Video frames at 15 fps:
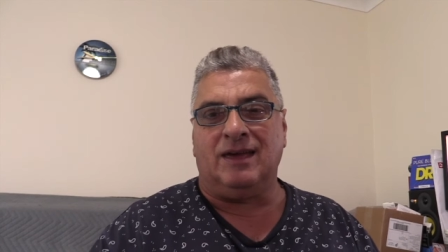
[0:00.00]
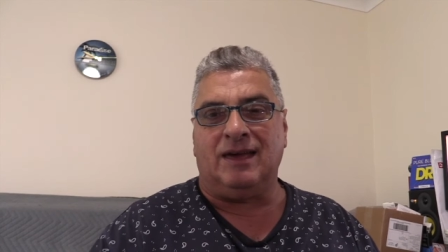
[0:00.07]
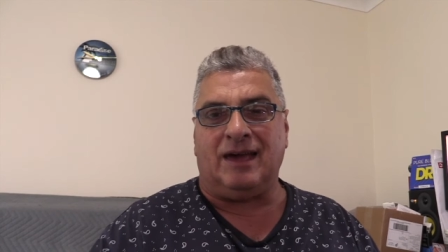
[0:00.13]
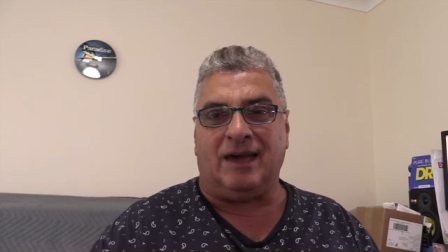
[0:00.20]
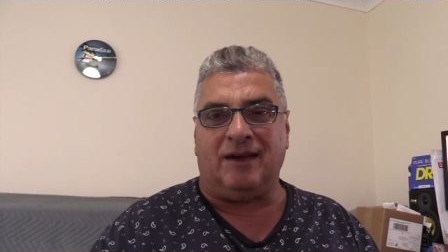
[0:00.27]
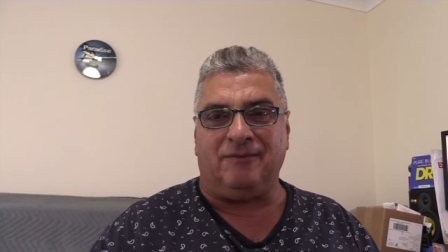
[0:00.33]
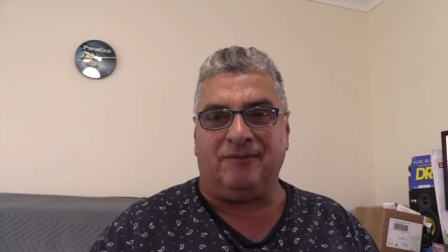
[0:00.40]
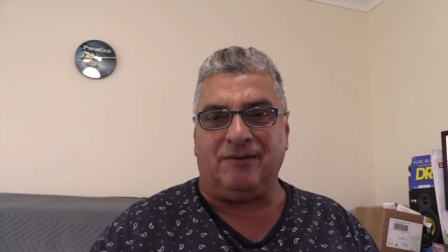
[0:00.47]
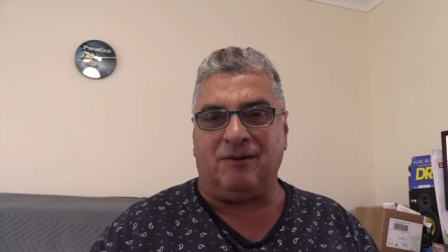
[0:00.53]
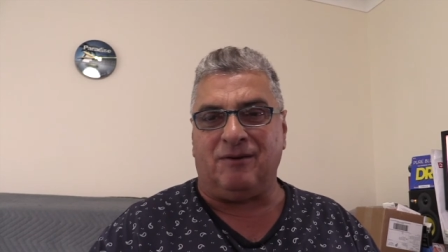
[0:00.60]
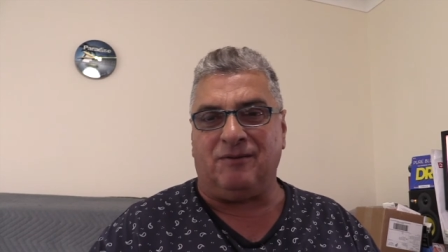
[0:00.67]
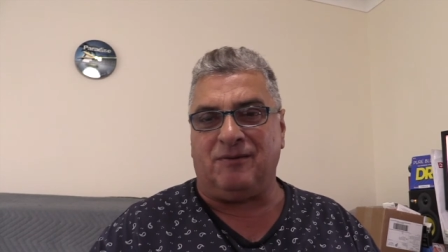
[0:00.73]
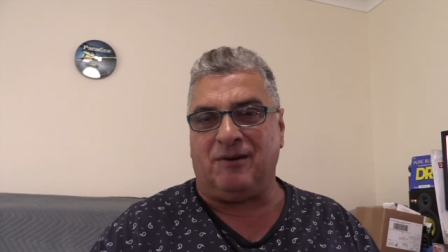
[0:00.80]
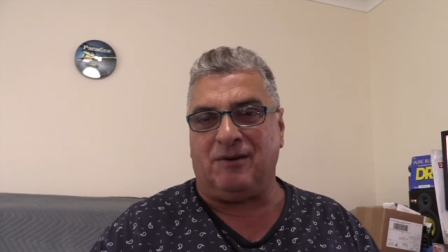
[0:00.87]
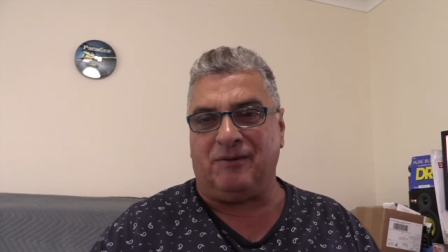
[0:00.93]
Very,
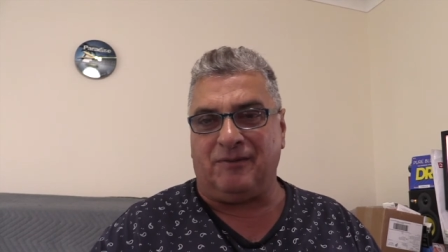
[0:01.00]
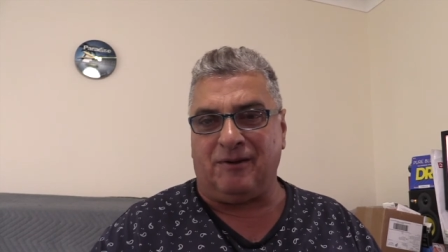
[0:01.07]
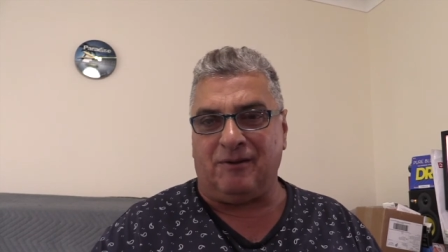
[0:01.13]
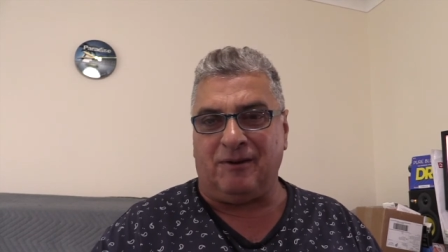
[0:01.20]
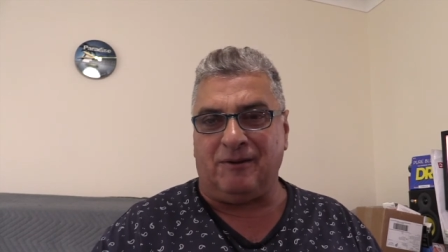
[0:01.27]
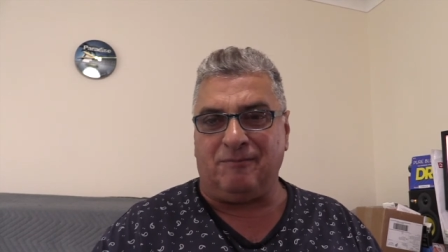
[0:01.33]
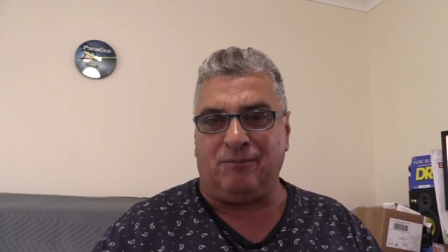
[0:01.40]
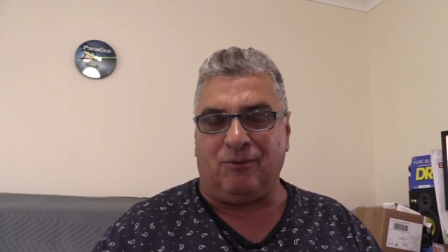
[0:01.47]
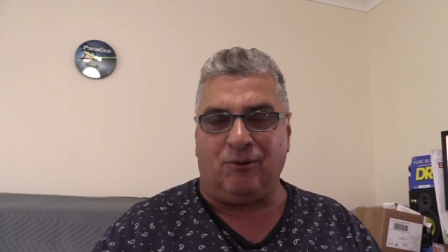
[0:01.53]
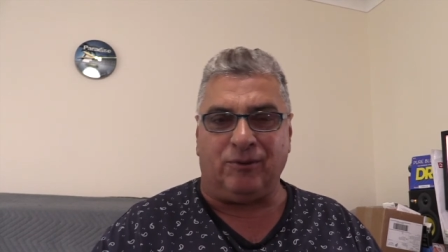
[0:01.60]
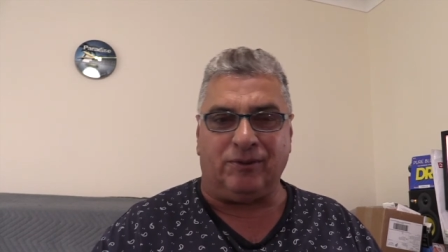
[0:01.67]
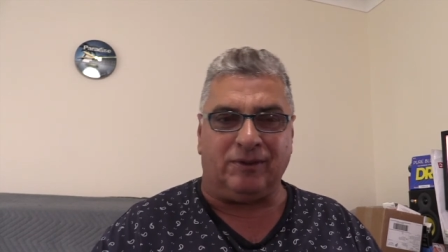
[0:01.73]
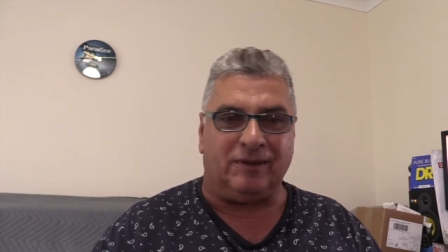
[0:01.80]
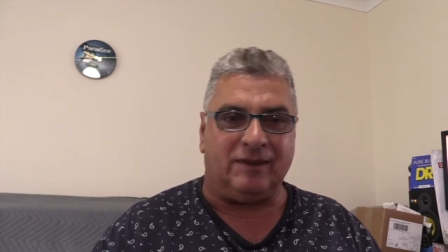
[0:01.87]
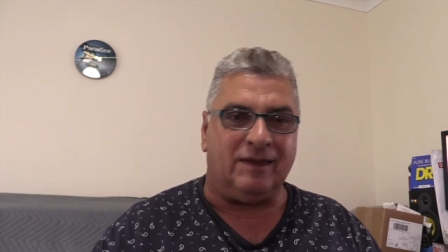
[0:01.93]
very, very
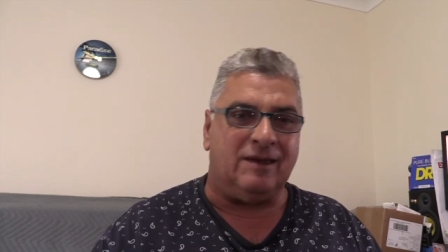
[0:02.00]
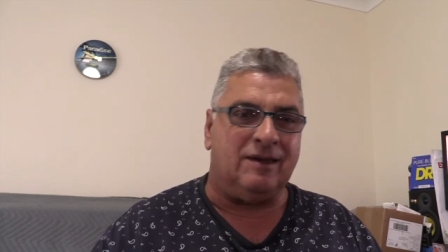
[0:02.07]
important.